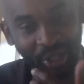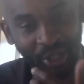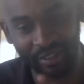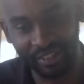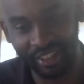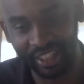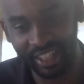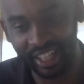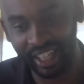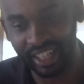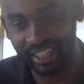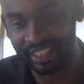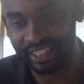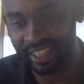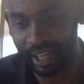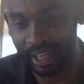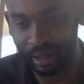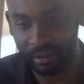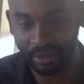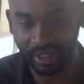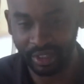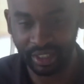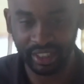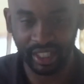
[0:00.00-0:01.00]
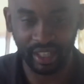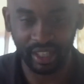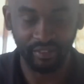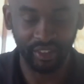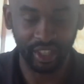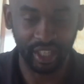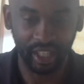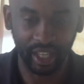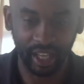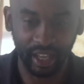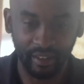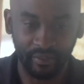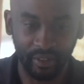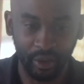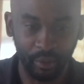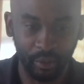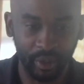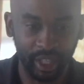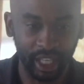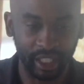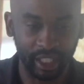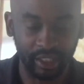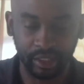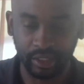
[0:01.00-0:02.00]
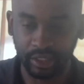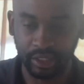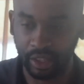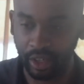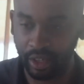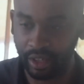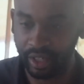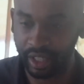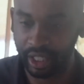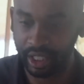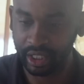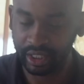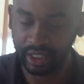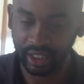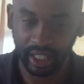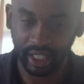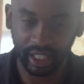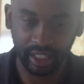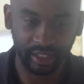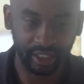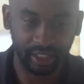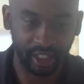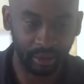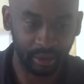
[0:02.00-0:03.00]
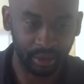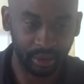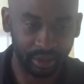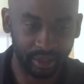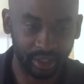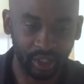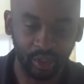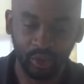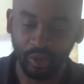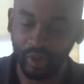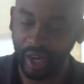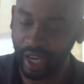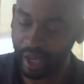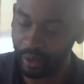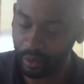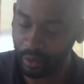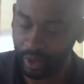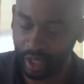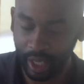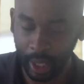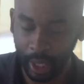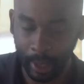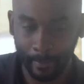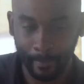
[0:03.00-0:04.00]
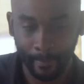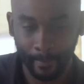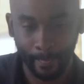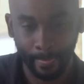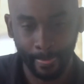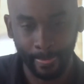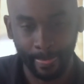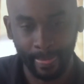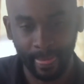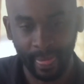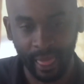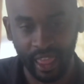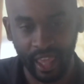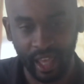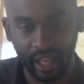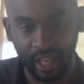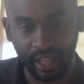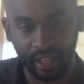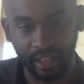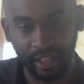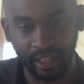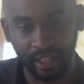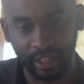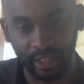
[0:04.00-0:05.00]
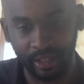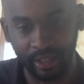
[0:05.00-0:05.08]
over the next stop. It was a 7-Eleven. We got to talk and exchange numbers the right way. And